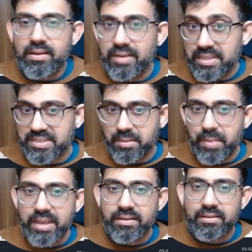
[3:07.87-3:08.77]
Let's come
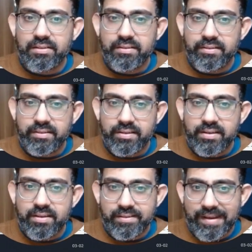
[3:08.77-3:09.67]
back.
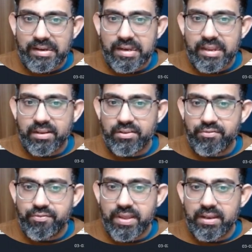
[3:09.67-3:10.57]
Right click,
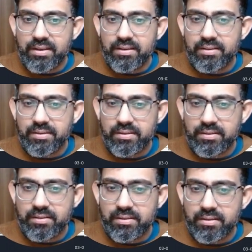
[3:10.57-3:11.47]
fill,
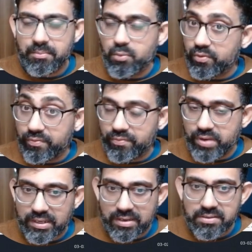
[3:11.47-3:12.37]
more fill
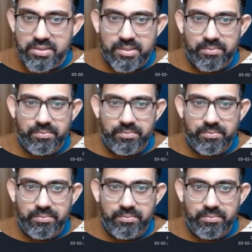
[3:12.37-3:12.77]
colors.